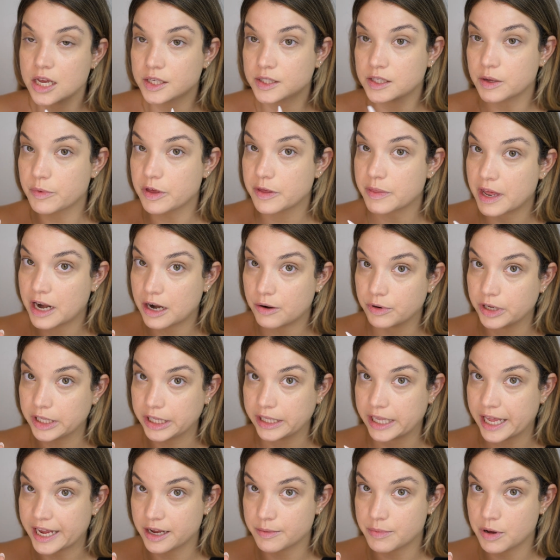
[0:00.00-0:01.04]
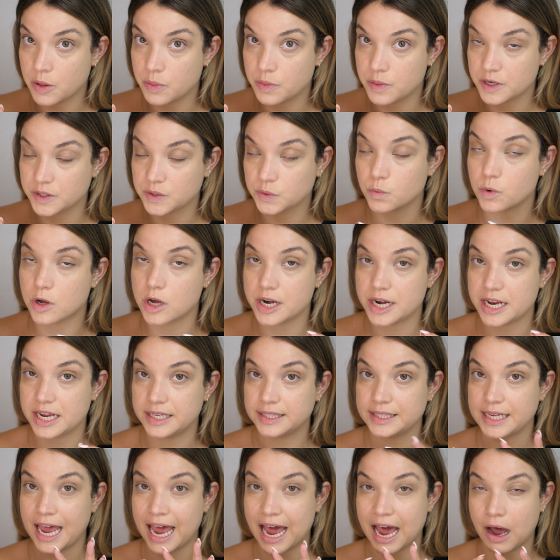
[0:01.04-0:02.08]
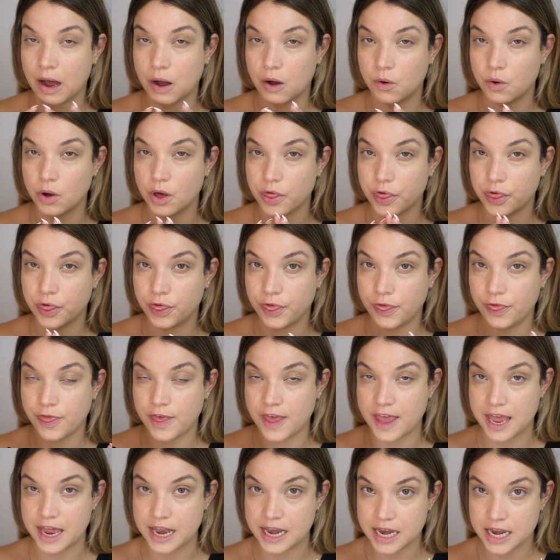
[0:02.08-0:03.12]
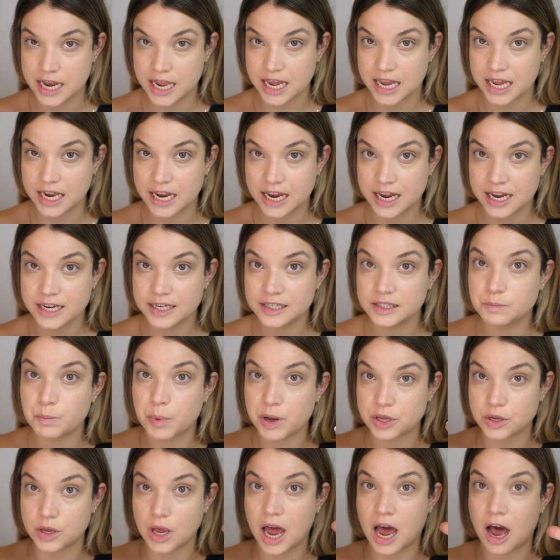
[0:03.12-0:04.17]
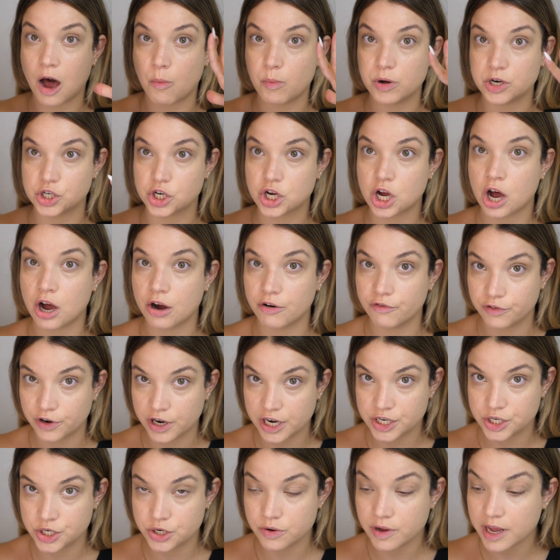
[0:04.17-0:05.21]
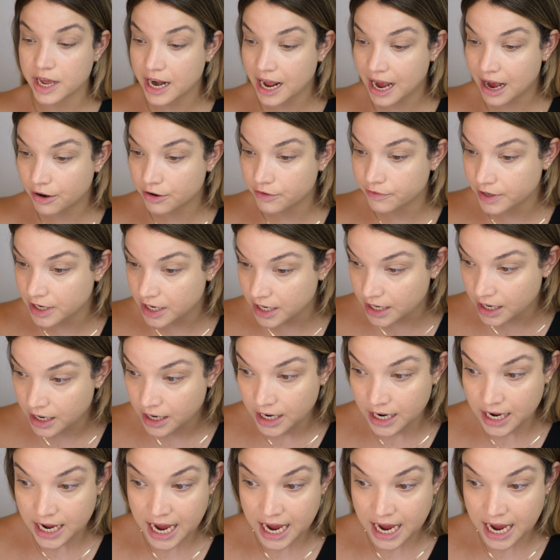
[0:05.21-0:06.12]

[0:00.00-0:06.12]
Something that I really like about this one is how thin it is, but how much coverage you get out of it.